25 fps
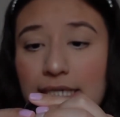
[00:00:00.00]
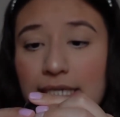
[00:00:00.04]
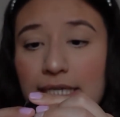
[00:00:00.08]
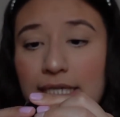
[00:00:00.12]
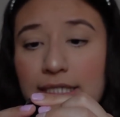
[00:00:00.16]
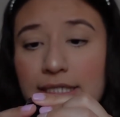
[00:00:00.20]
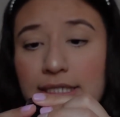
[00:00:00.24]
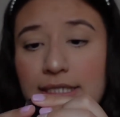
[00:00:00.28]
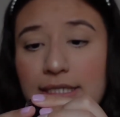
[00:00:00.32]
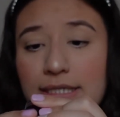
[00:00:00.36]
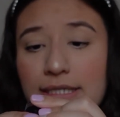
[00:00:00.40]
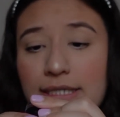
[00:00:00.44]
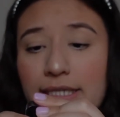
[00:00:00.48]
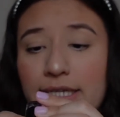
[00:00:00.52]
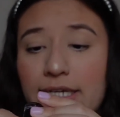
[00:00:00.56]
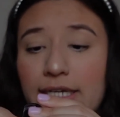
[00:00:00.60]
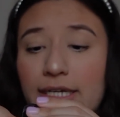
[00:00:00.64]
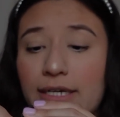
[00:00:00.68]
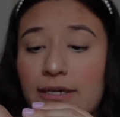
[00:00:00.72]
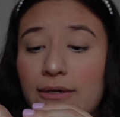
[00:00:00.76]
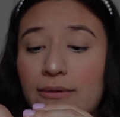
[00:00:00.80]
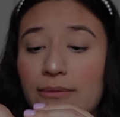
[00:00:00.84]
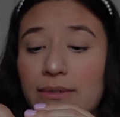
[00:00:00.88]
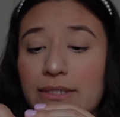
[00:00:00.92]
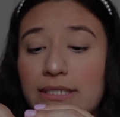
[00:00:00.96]
It's
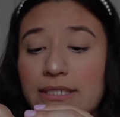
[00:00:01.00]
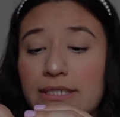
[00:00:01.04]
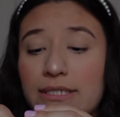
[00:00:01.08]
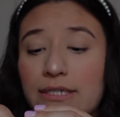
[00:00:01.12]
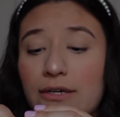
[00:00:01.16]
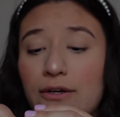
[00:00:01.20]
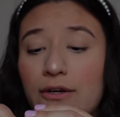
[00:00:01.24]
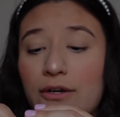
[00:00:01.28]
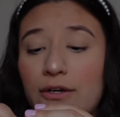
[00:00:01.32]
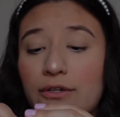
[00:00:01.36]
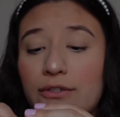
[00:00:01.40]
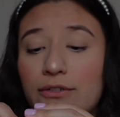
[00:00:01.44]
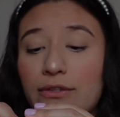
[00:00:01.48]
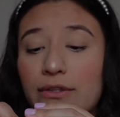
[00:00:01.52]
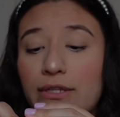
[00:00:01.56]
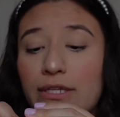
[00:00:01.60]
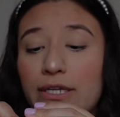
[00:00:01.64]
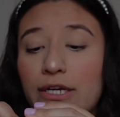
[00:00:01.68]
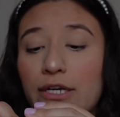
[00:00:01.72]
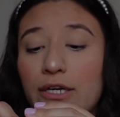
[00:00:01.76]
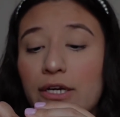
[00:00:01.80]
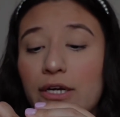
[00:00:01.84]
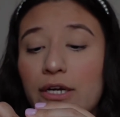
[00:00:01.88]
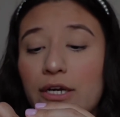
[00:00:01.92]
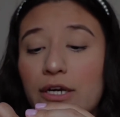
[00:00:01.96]
their, what is it called,
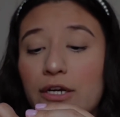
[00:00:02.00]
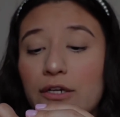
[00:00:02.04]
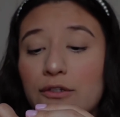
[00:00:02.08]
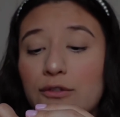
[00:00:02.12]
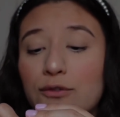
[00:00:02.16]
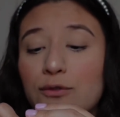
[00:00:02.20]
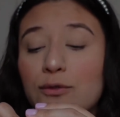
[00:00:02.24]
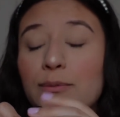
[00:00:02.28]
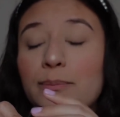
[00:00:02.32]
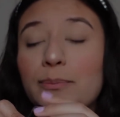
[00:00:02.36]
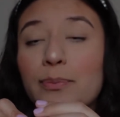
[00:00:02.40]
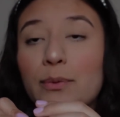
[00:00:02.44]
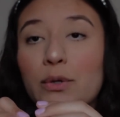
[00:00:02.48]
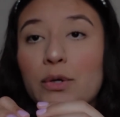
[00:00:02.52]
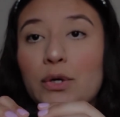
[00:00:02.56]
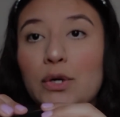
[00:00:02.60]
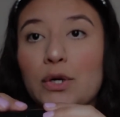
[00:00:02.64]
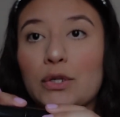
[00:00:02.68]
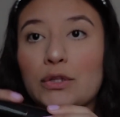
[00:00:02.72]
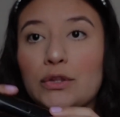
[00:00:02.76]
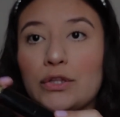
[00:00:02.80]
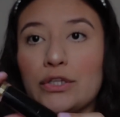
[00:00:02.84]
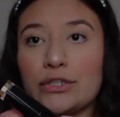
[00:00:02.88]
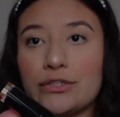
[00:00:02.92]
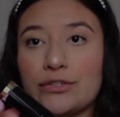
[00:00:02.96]
their Super
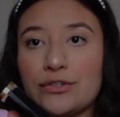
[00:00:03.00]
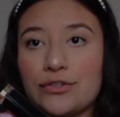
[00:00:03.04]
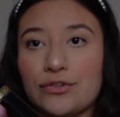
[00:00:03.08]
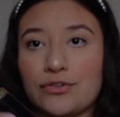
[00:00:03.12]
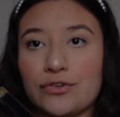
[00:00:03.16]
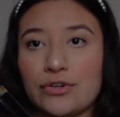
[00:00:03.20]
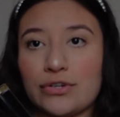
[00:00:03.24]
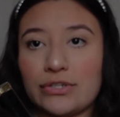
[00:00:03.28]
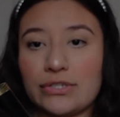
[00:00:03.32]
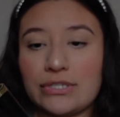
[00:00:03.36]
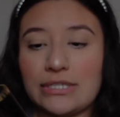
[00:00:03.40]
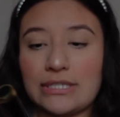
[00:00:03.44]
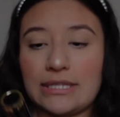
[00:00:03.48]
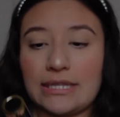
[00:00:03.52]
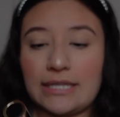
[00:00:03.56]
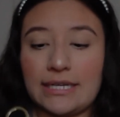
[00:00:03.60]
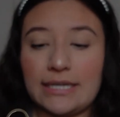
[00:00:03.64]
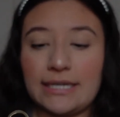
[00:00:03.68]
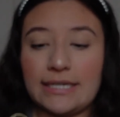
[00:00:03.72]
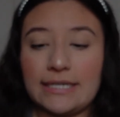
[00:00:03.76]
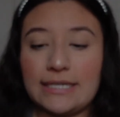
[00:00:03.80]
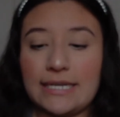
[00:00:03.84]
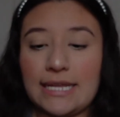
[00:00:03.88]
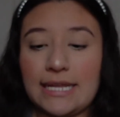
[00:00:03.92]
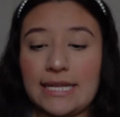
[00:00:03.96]
Lustrous
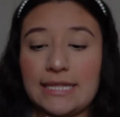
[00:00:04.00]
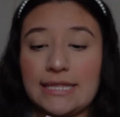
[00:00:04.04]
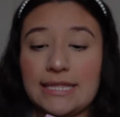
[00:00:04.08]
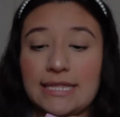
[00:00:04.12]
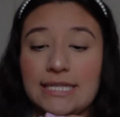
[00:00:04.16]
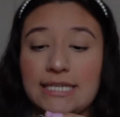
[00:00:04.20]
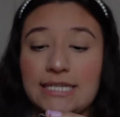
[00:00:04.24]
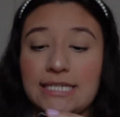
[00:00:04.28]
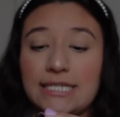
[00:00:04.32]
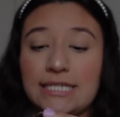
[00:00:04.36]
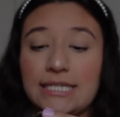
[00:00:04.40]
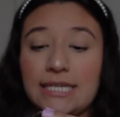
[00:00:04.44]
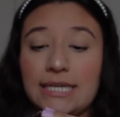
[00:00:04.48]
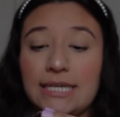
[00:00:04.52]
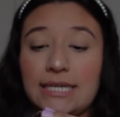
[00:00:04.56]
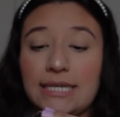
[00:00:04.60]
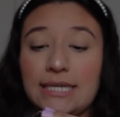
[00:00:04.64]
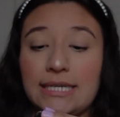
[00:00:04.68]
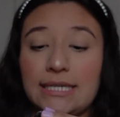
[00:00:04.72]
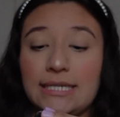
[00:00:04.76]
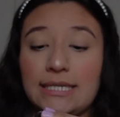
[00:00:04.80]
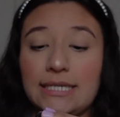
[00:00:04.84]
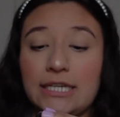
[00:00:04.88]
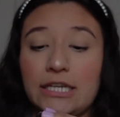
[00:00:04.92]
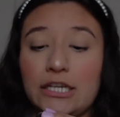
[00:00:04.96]
line in the
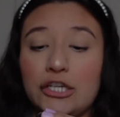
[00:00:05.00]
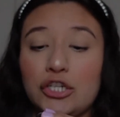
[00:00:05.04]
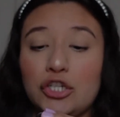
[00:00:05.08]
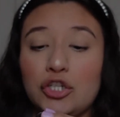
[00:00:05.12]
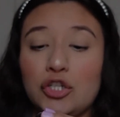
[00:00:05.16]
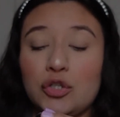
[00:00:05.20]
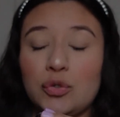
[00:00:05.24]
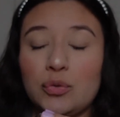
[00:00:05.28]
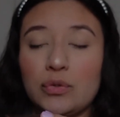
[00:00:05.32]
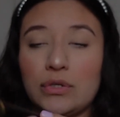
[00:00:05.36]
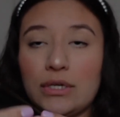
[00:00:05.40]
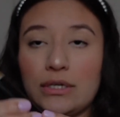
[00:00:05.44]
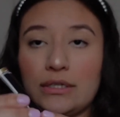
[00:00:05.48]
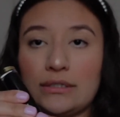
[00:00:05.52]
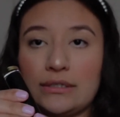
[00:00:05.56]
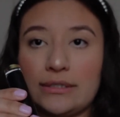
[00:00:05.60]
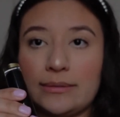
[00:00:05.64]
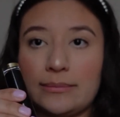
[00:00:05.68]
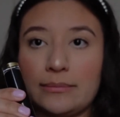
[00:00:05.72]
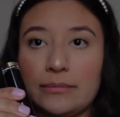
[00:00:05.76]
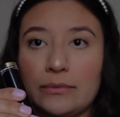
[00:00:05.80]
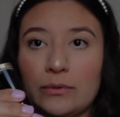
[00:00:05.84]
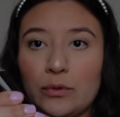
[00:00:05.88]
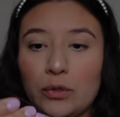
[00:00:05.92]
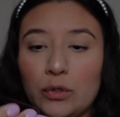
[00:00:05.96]
shade Nude
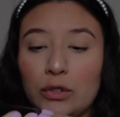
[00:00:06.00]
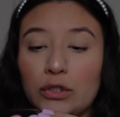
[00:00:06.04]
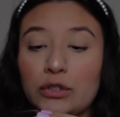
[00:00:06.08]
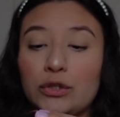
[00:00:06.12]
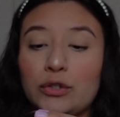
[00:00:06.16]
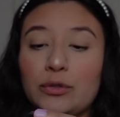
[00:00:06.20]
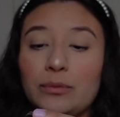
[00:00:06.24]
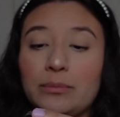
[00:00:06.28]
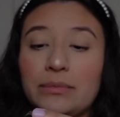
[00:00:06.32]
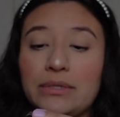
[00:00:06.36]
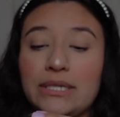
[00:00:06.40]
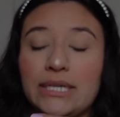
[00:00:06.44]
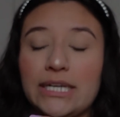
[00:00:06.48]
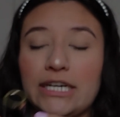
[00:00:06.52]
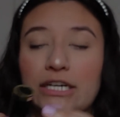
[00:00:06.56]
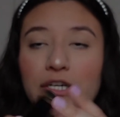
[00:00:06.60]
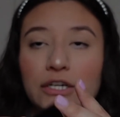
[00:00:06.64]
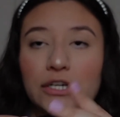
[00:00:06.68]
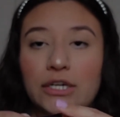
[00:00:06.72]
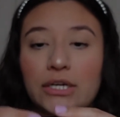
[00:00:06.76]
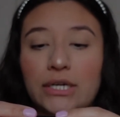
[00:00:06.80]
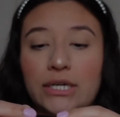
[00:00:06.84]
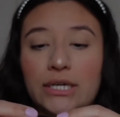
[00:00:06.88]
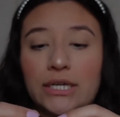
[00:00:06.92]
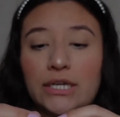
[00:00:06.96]

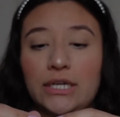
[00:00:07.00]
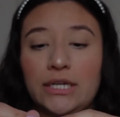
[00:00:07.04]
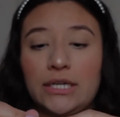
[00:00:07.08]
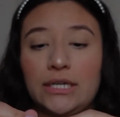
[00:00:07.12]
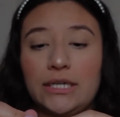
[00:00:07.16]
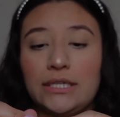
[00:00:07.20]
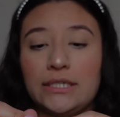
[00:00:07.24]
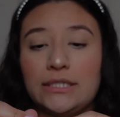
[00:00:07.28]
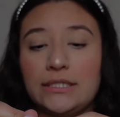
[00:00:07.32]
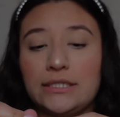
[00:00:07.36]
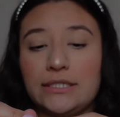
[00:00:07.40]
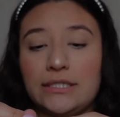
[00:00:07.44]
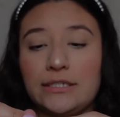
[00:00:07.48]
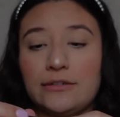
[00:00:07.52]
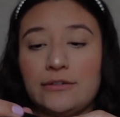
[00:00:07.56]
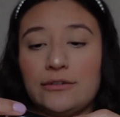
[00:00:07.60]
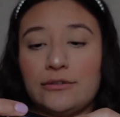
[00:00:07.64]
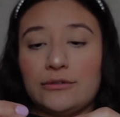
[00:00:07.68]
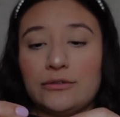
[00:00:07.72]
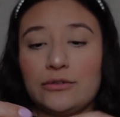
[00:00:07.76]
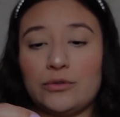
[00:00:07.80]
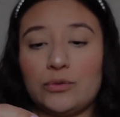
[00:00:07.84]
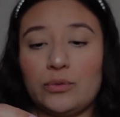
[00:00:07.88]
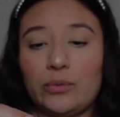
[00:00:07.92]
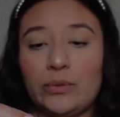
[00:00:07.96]
Illuminator
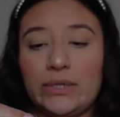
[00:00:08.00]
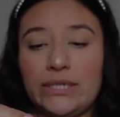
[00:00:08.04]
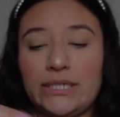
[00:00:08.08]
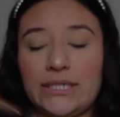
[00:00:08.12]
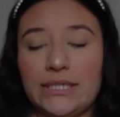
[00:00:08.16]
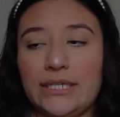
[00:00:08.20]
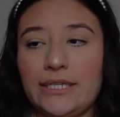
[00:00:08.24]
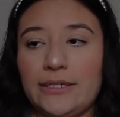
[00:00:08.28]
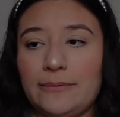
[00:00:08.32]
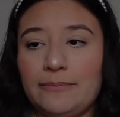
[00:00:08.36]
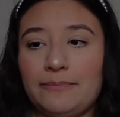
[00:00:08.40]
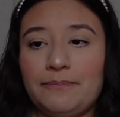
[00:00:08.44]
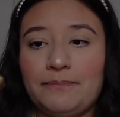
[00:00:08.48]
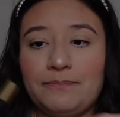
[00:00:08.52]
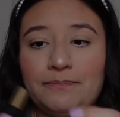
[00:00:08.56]
020.